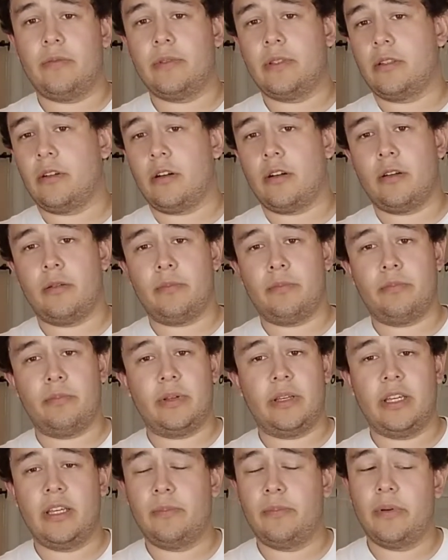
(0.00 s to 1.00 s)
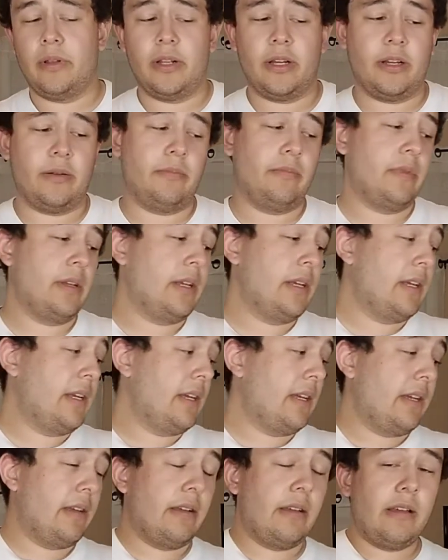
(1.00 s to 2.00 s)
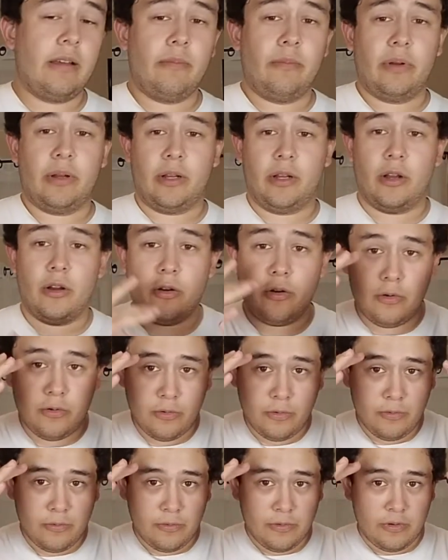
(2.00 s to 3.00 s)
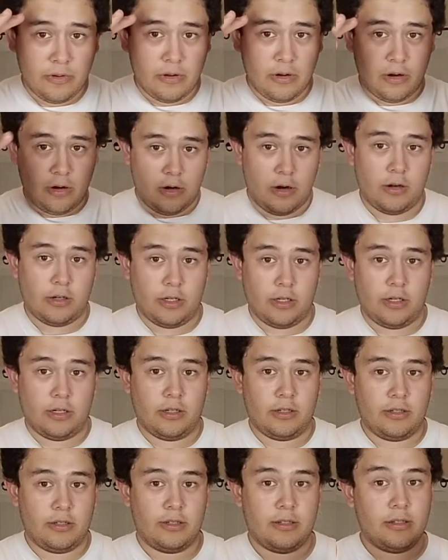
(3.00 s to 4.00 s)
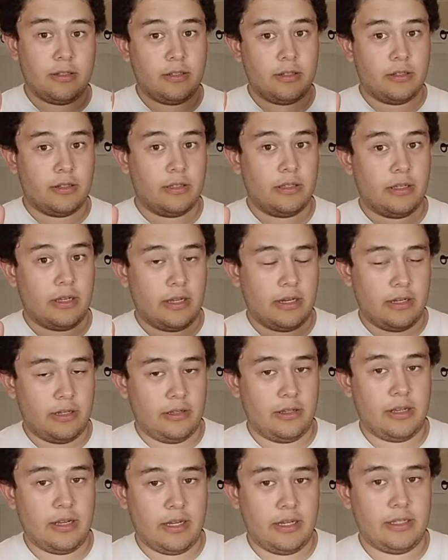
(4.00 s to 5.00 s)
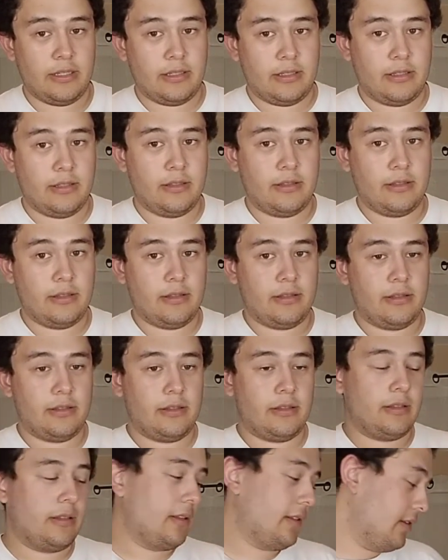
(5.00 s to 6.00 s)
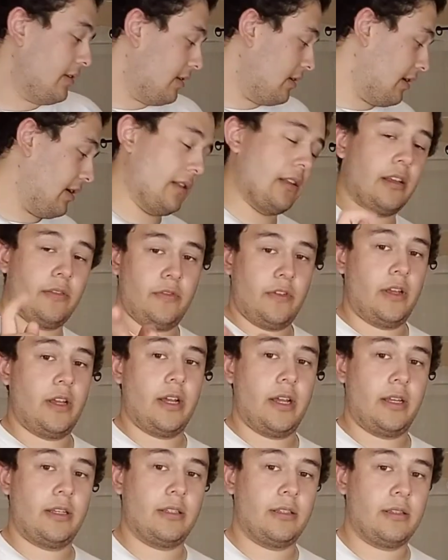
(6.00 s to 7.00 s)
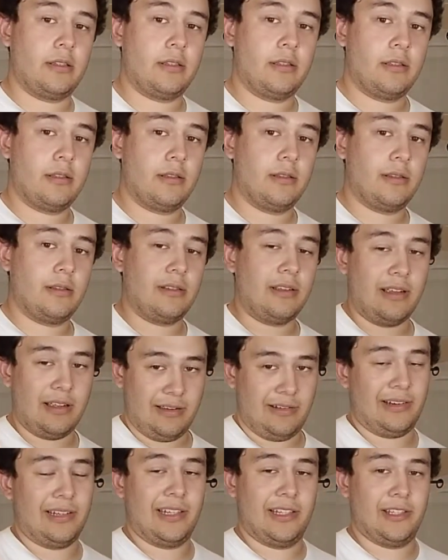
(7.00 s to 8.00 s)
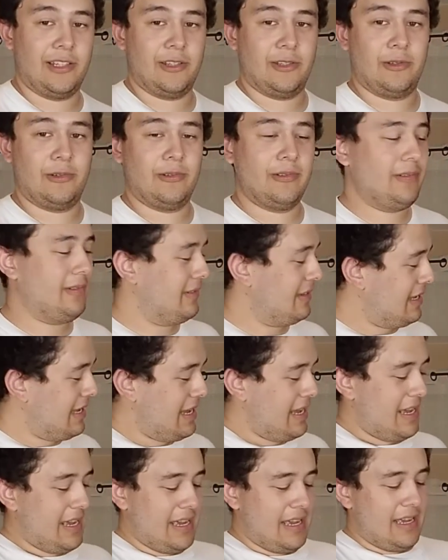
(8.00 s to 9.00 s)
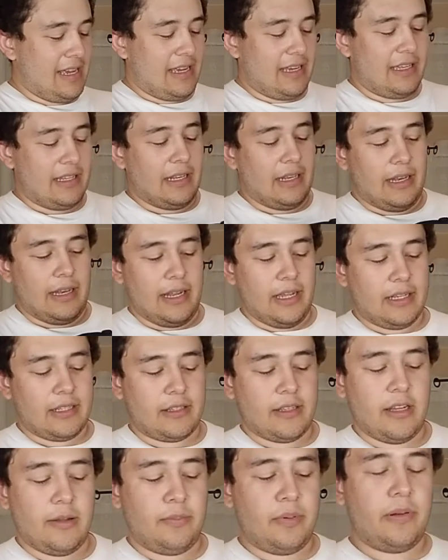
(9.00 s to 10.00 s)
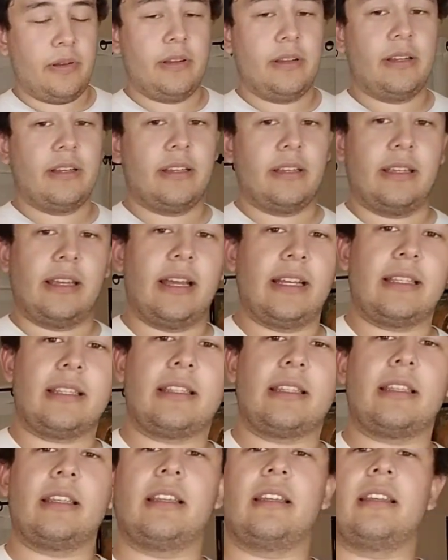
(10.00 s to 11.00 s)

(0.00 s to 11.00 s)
Starter, keep it up. But go harder. You guys. I love you guys. I really do. Next up, yes,